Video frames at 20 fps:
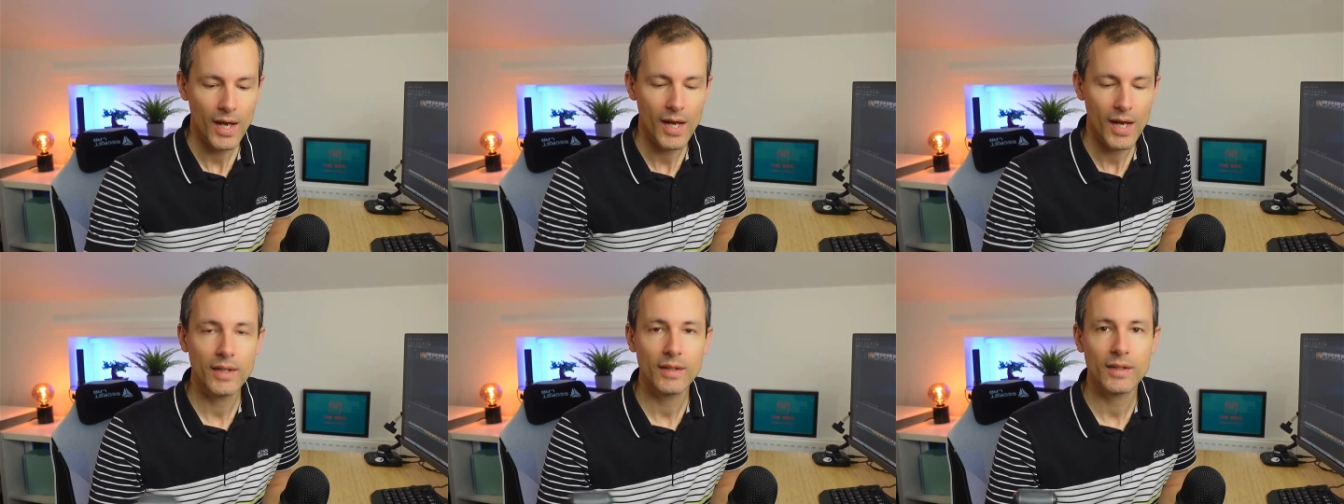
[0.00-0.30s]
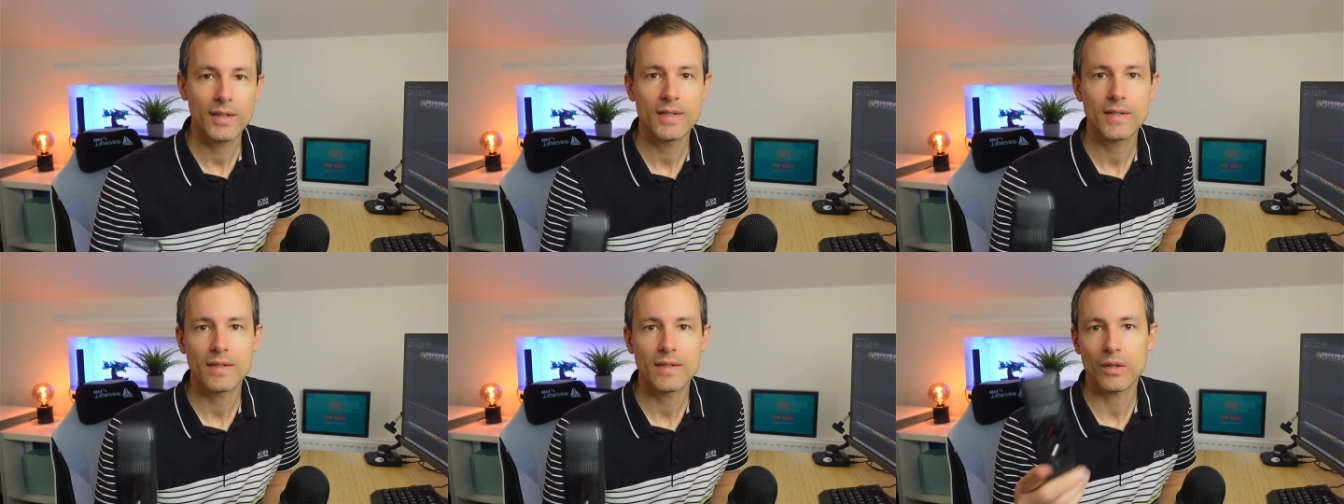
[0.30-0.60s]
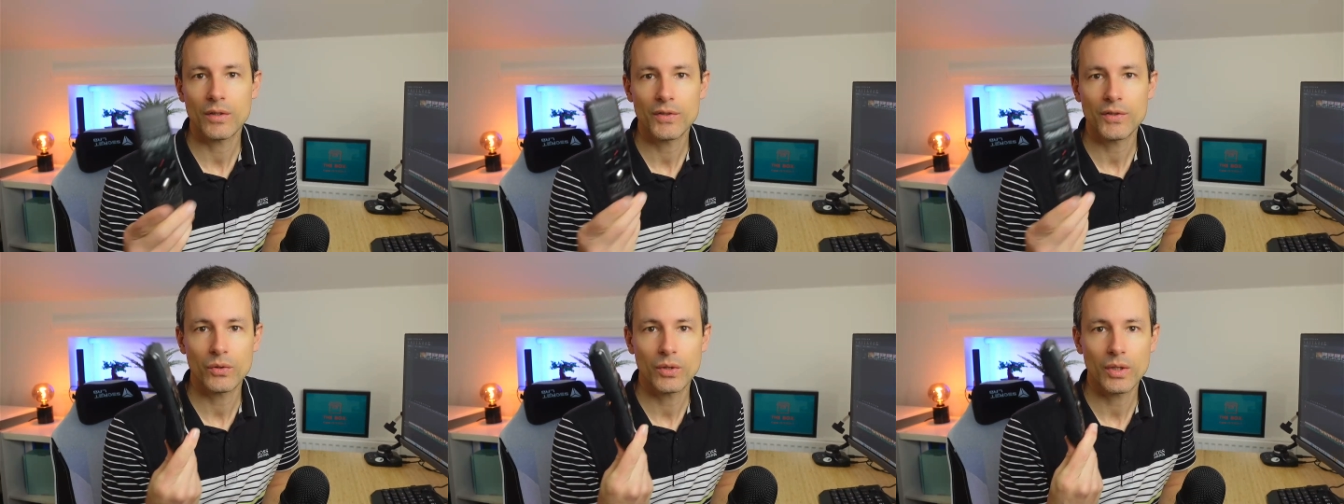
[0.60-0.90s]
and it's
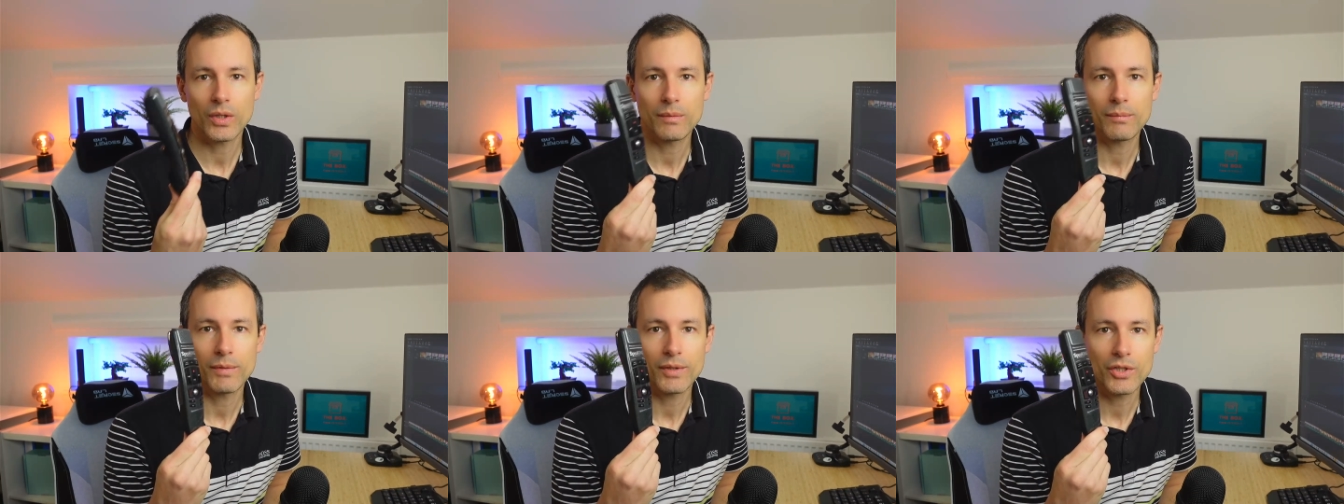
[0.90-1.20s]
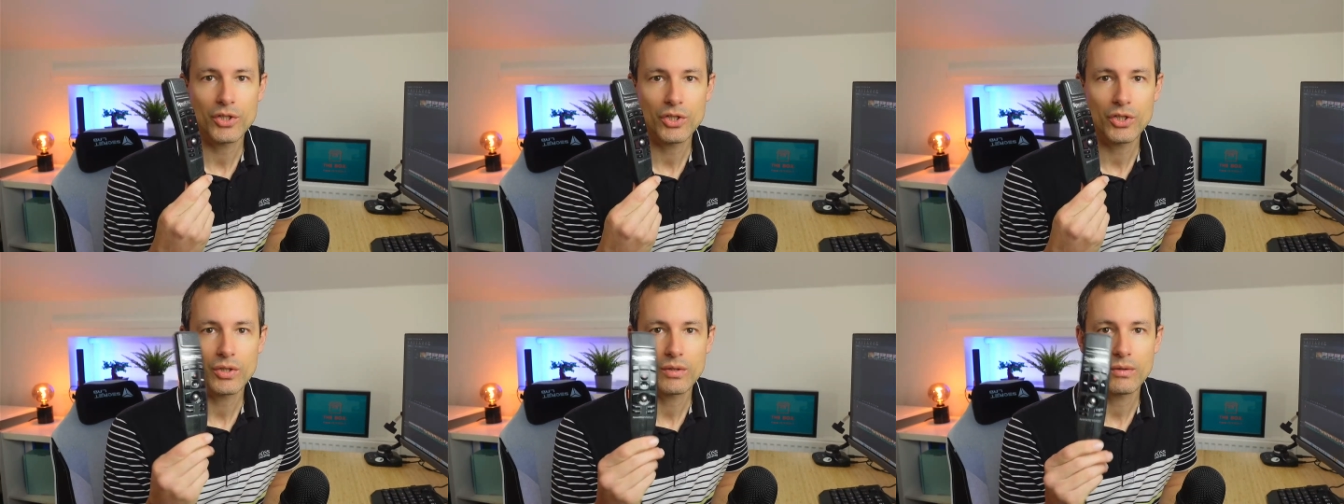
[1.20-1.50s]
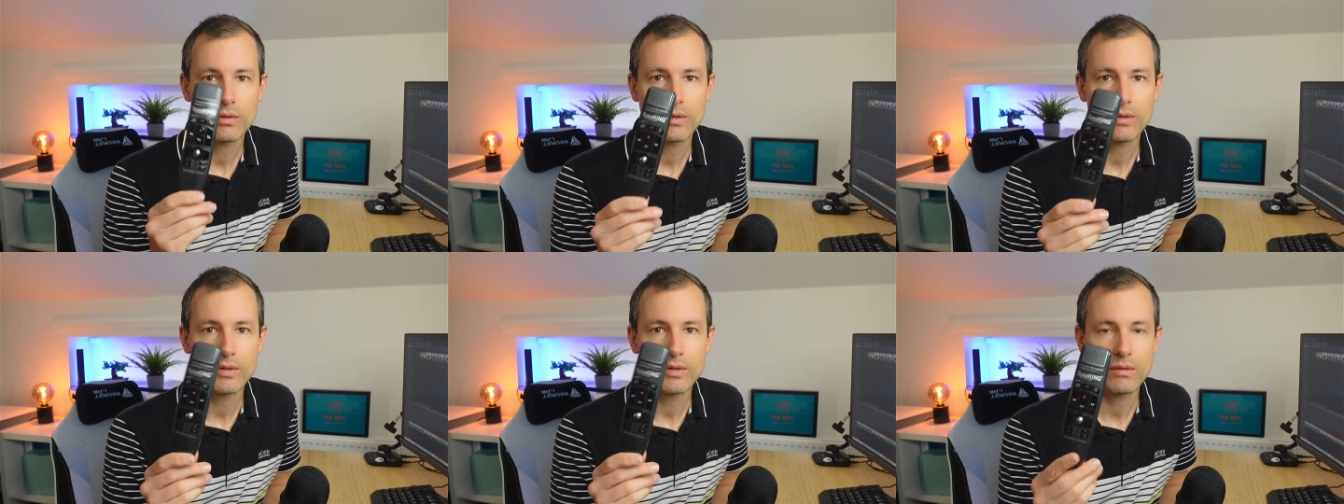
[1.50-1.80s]
also not much
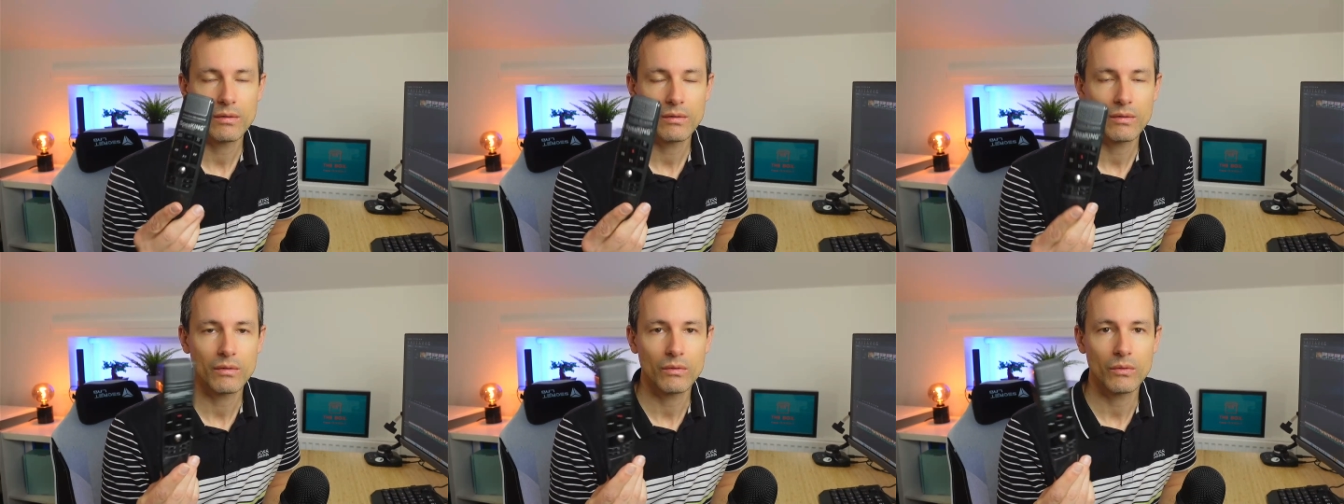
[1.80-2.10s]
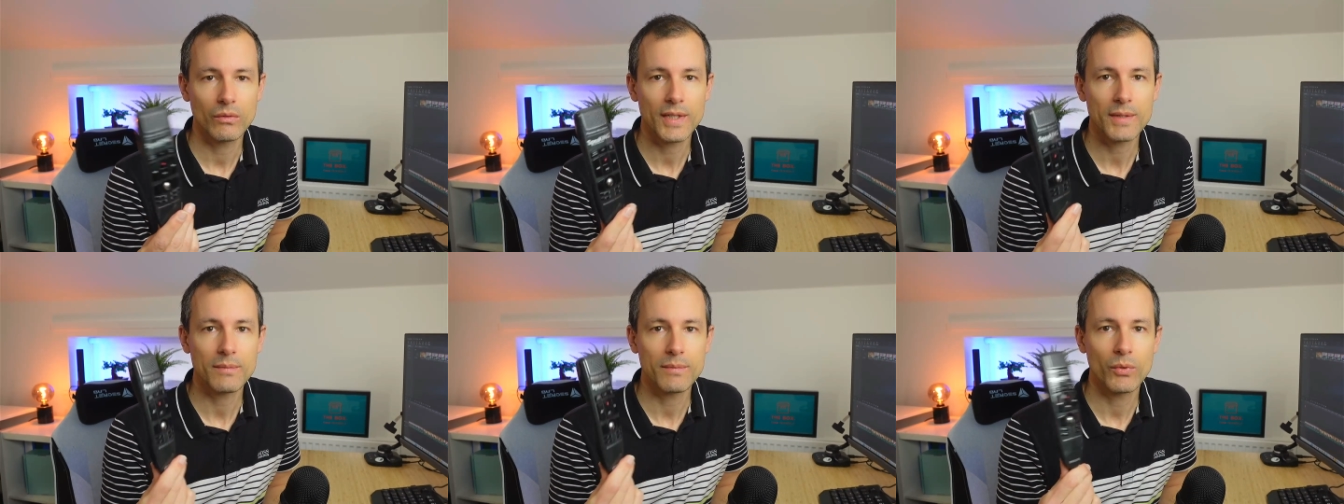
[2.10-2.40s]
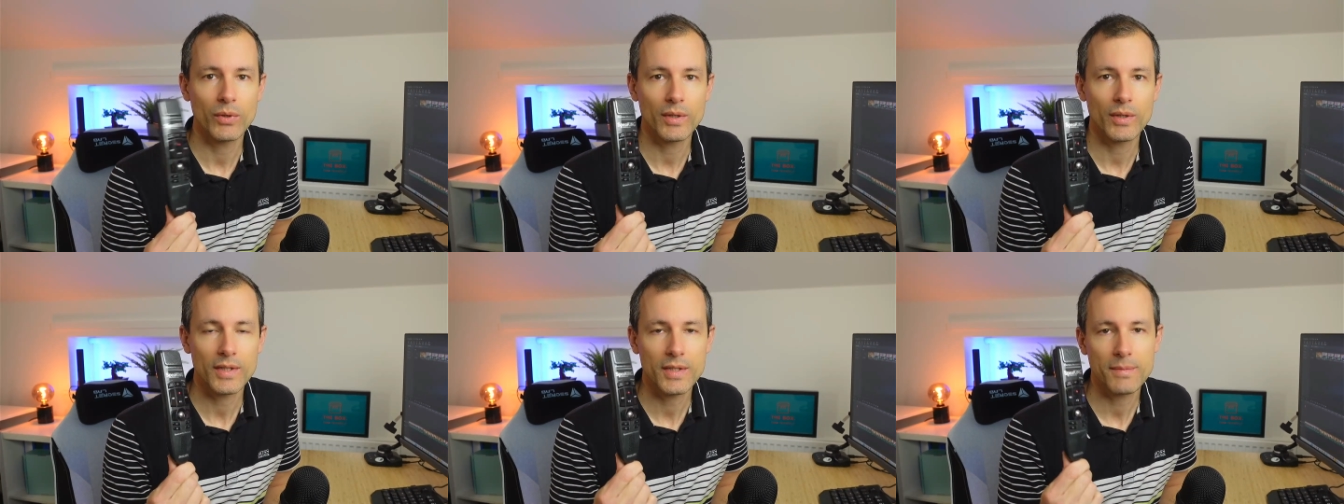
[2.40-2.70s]
uh, you know,
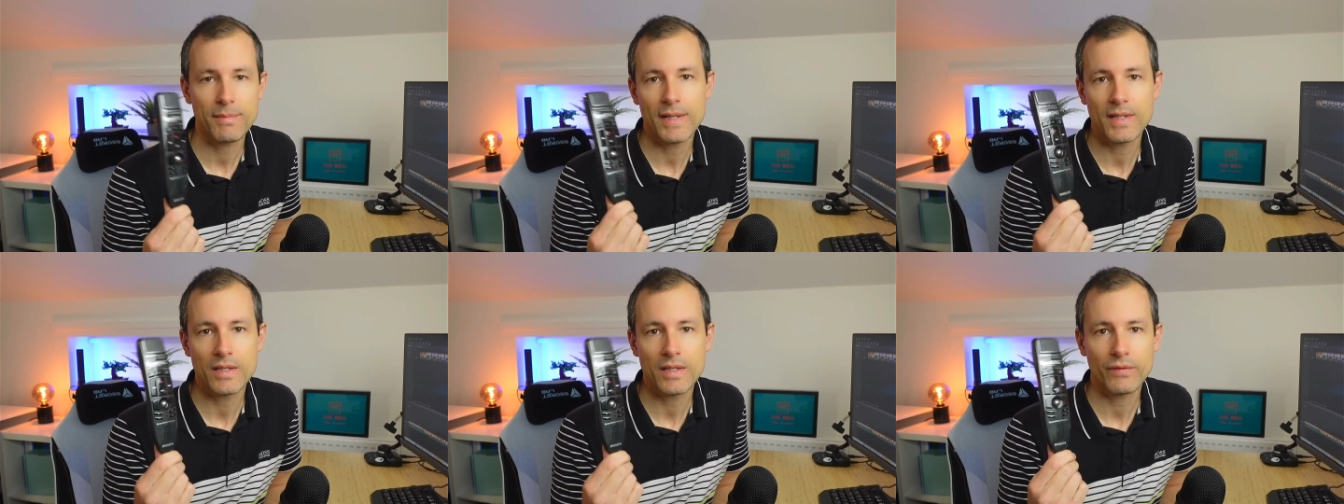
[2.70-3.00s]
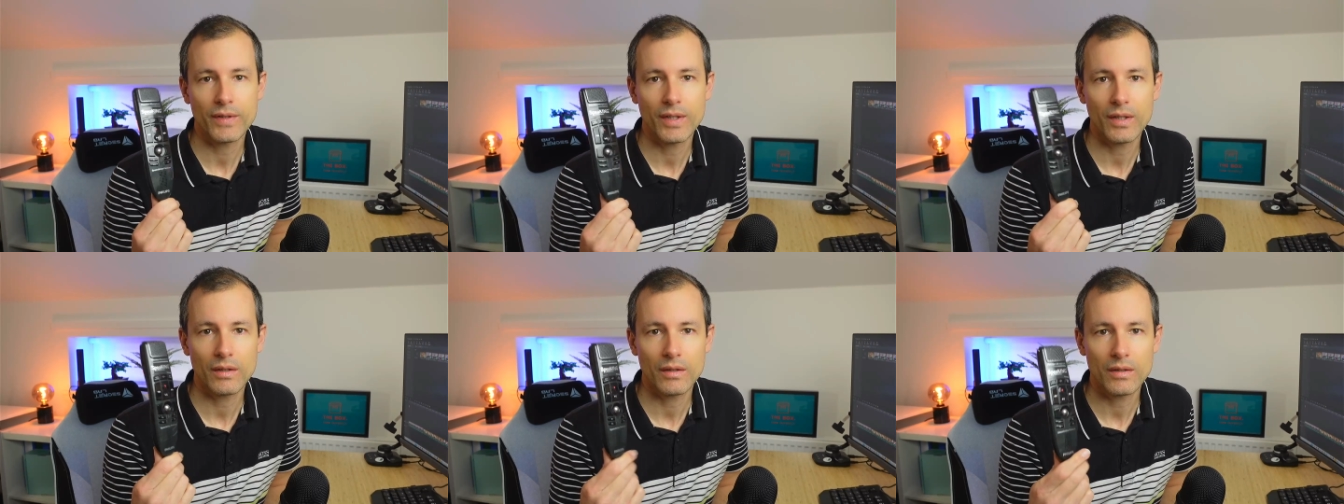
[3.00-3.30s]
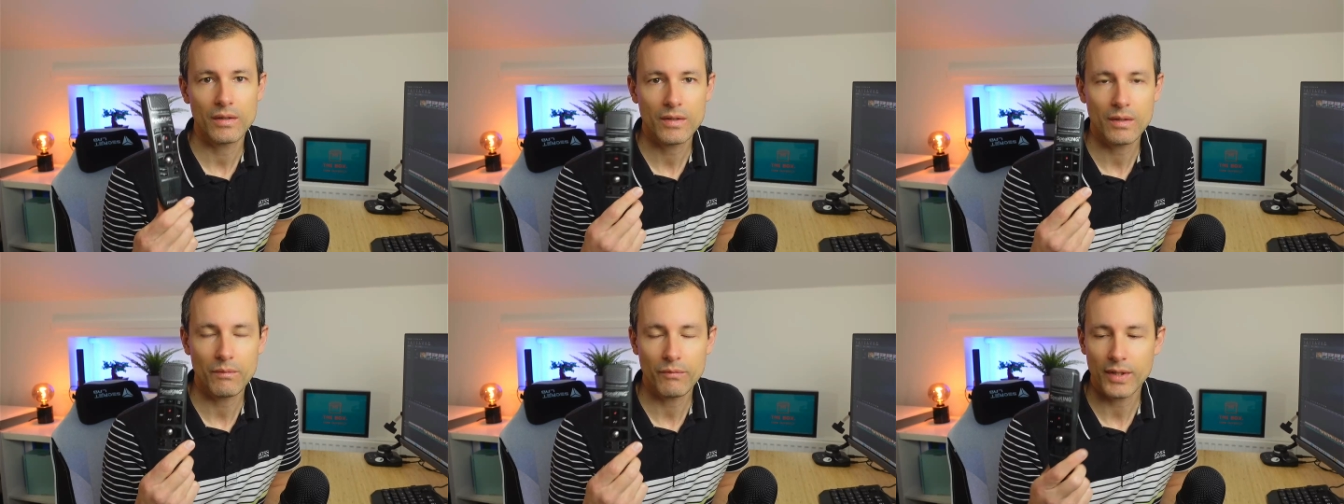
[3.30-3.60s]
more expensive
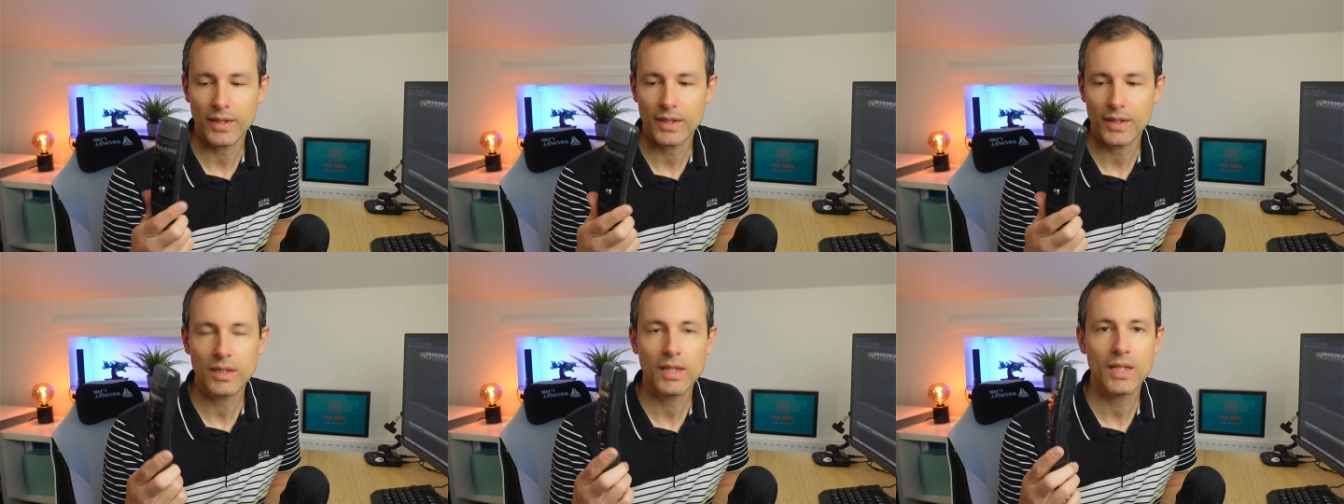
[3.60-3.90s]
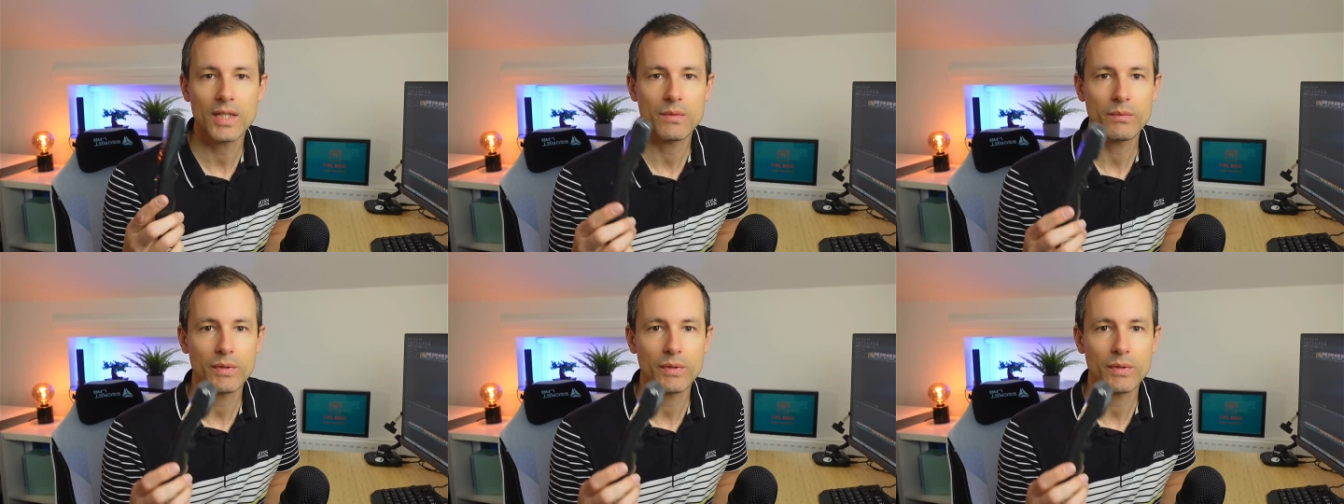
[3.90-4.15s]
than something like this.